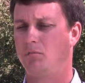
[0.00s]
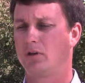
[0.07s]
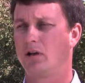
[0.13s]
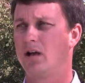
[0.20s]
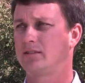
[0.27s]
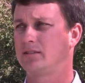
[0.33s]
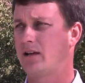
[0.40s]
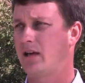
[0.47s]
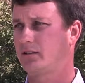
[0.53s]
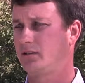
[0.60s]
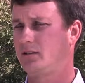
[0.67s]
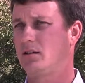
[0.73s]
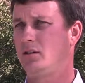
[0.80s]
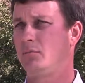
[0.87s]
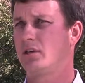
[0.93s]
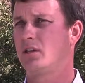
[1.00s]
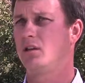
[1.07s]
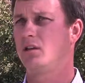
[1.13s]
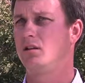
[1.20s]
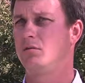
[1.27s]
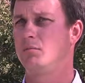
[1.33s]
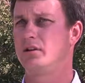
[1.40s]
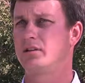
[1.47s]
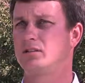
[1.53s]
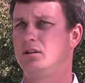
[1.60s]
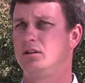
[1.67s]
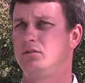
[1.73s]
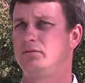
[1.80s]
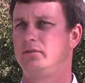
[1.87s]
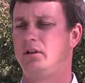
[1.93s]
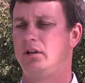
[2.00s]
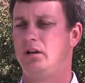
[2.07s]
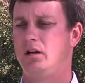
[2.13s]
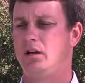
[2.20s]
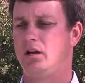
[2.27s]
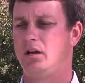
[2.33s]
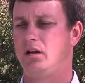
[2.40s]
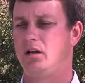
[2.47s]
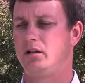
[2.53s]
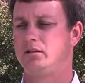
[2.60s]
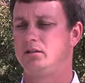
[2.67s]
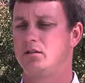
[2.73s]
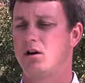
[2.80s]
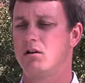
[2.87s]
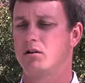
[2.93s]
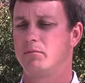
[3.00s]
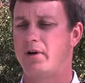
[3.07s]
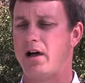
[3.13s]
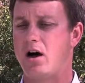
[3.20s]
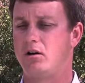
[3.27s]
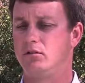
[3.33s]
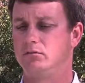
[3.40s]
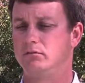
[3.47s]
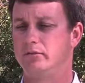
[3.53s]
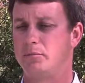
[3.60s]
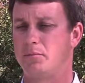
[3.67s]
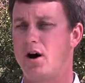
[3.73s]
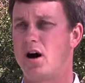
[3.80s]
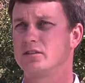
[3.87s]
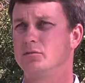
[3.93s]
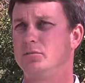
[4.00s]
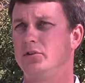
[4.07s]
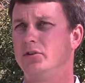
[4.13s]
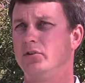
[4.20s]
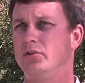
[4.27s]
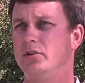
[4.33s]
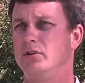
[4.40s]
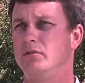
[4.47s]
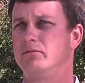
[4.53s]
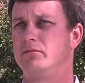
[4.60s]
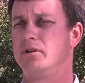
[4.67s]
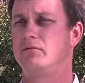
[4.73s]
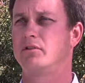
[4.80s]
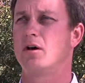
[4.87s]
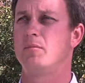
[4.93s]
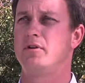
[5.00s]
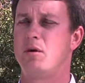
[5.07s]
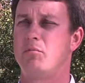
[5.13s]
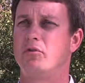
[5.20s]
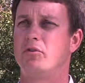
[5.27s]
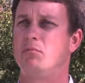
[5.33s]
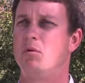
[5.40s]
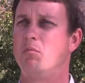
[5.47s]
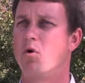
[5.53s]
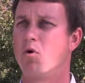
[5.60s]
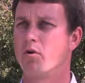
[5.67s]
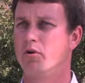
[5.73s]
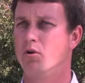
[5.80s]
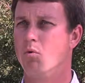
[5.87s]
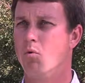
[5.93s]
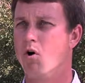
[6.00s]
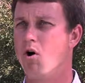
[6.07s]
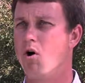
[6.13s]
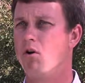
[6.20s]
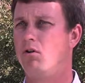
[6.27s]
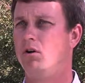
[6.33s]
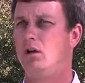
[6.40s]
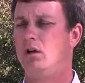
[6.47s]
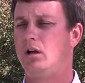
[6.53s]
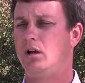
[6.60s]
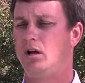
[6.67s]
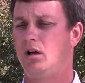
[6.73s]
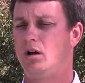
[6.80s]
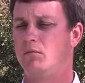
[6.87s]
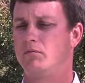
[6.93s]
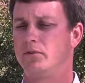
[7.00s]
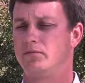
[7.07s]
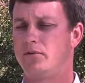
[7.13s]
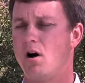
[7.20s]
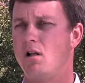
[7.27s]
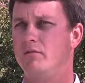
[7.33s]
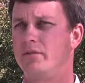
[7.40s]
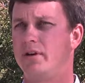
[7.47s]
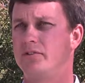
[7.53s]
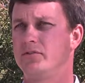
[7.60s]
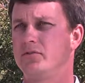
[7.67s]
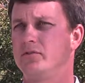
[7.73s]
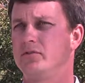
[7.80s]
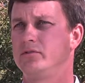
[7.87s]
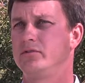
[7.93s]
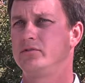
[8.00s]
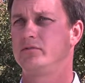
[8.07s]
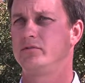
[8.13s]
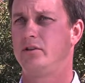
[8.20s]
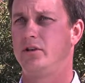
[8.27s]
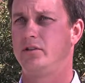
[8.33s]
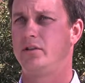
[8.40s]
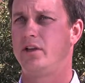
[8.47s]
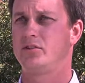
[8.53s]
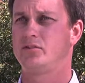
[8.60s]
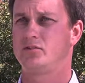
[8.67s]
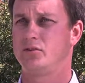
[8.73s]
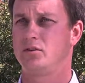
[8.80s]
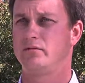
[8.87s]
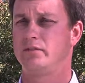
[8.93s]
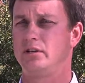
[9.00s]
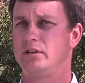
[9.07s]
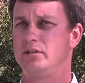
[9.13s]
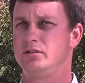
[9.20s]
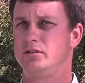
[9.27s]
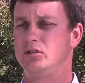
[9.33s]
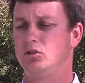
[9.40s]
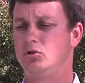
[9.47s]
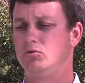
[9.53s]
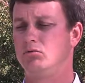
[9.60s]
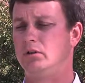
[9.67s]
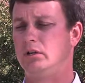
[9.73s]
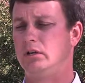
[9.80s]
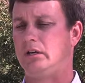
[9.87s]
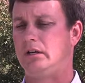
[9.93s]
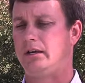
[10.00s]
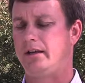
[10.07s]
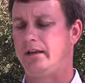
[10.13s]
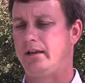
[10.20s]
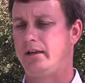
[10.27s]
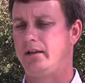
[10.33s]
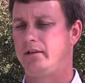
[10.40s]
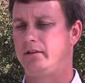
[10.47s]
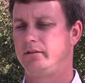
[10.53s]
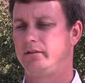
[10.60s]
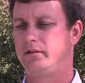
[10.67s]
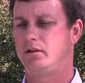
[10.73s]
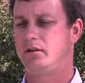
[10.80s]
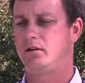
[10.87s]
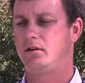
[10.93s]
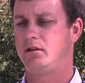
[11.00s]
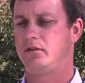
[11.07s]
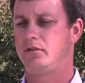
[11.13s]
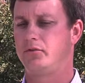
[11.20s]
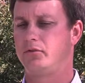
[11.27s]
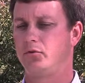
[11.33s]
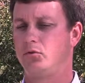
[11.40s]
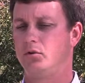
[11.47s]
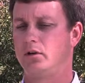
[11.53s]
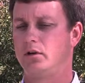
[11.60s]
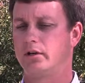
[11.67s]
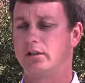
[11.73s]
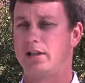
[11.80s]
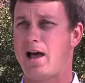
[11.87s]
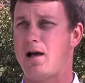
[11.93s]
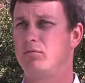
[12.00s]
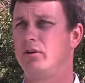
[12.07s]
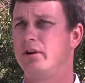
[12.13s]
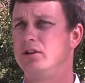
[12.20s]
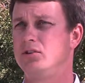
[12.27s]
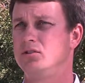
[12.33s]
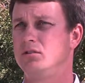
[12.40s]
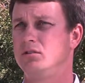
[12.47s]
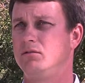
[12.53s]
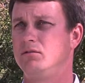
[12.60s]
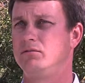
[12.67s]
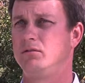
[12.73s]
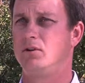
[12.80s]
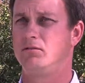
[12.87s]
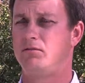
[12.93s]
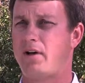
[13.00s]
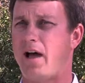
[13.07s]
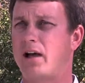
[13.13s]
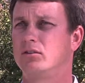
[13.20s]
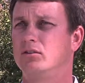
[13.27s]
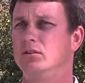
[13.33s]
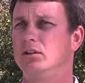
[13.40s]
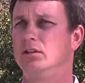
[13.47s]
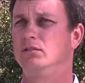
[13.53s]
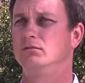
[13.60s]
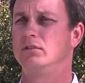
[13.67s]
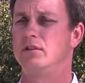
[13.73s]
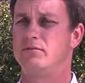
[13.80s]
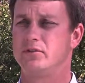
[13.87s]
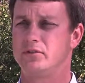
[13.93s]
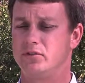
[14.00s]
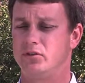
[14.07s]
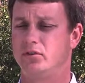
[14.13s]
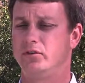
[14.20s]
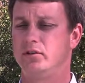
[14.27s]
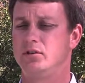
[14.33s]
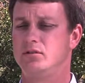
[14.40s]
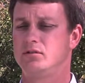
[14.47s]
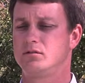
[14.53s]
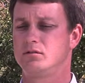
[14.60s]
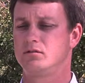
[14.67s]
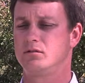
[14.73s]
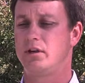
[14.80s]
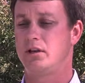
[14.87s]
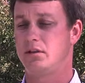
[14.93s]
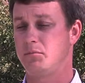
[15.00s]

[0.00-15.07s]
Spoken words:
contacted Hunt McKinnon and myself to talk about the possibility of coming up with a memorial wall for fallen veterans that served at ECU. And through a collaboration of faculty and facilities and